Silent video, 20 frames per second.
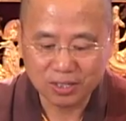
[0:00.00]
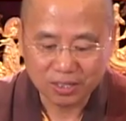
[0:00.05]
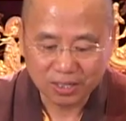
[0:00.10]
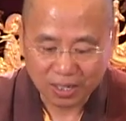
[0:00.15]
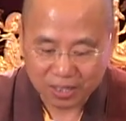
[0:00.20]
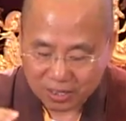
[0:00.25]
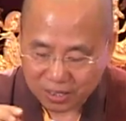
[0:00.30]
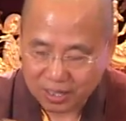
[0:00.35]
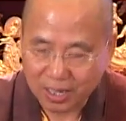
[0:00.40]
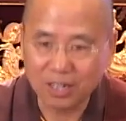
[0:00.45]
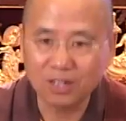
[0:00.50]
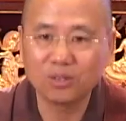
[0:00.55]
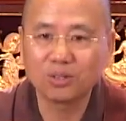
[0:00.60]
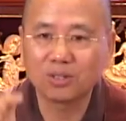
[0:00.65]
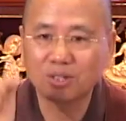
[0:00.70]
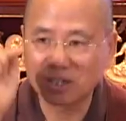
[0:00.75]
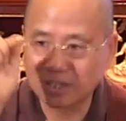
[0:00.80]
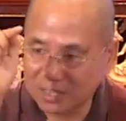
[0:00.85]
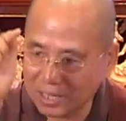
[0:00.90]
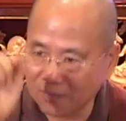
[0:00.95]
then you get into
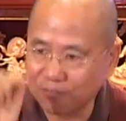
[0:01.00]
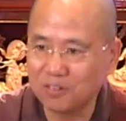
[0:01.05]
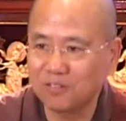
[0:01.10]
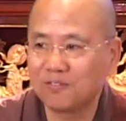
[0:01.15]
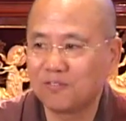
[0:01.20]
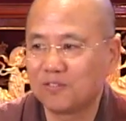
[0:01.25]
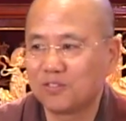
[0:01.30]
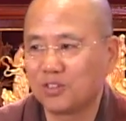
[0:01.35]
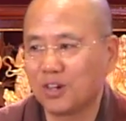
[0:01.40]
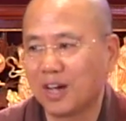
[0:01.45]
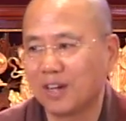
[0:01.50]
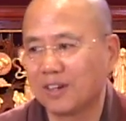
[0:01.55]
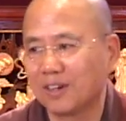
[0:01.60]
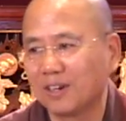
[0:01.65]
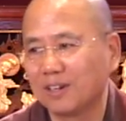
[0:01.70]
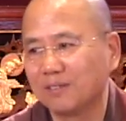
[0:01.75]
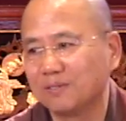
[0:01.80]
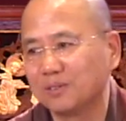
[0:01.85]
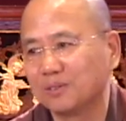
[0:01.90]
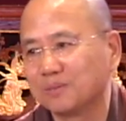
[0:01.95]
the 7th jhana
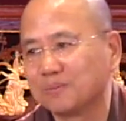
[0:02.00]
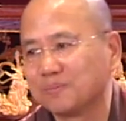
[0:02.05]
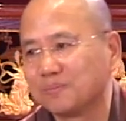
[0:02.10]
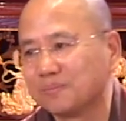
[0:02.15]
level.